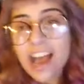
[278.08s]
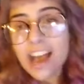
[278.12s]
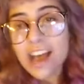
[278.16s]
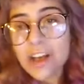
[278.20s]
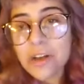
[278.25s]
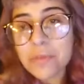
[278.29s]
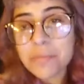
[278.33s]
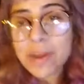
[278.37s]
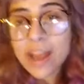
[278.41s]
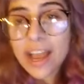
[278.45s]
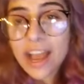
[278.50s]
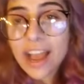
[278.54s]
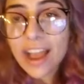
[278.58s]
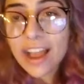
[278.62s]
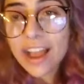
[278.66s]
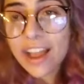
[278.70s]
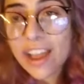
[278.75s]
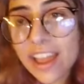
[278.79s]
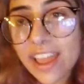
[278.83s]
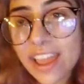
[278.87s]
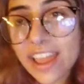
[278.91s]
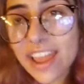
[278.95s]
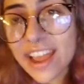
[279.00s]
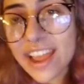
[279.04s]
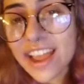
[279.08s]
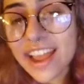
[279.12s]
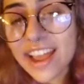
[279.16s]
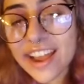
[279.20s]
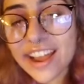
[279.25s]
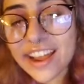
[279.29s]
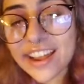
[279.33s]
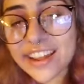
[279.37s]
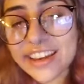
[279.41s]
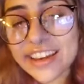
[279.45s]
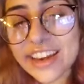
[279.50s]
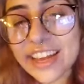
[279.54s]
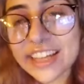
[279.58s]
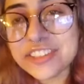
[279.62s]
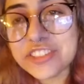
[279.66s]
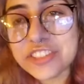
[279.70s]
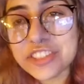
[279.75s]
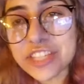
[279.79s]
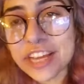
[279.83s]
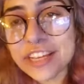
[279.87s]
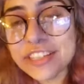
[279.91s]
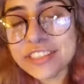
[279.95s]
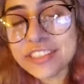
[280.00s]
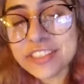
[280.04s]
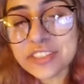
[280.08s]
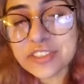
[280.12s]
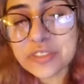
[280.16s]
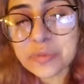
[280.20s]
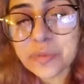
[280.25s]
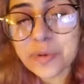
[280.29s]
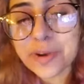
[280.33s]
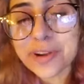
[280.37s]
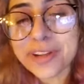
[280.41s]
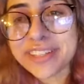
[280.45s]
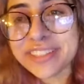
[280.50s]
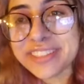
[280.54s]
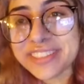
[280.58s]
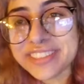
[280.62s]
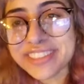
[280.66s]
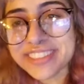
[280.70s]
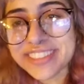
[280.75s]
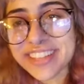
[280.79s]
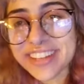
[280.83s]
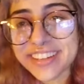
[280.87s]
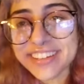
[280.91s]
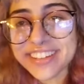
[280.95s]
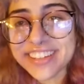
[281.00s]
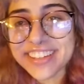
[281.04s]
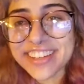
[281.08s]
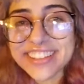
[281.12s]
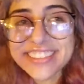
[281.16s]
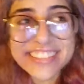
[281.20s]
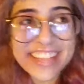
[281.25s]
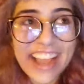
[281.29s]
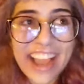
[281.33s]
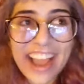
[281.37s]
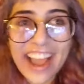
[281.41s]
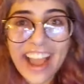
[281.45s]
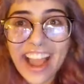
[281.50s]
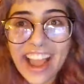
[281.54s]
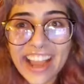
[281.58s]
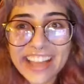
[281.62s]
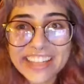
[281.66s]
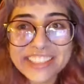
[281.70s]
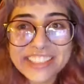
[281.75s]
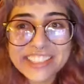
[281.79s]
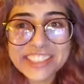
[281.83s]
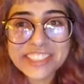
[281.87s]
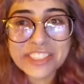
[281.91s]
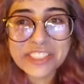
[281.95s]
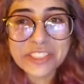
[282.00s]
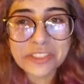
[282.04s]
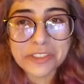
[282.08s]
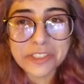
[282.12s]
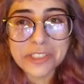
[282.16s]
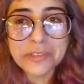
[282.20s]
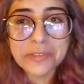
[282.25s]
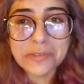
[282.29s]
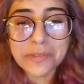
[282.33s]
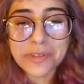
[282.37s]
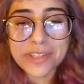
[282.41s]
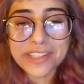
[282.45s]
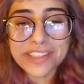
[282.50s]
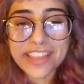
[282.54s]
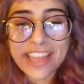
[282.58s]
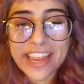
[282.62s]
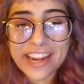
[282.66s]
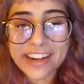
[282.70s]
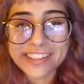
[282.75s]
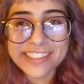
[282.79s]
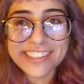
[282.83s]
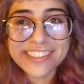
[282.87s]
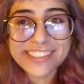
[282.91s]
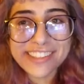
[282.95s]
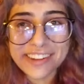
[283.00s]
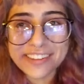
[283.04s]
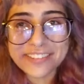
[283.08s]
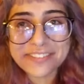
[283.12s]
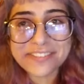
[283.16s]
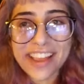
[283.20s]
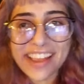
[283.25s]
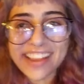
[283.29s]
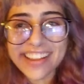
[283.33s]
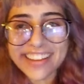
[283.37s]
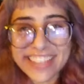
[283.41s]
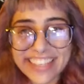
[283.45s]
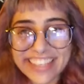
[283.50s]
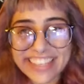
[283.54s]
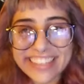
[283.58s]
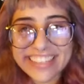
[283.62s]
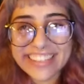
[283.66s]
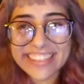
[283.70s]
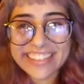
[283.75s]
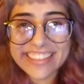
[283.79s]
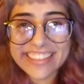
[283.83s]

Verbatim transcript: Um, and I just want to tell you guys, I just streamed with Airsoft Fatty.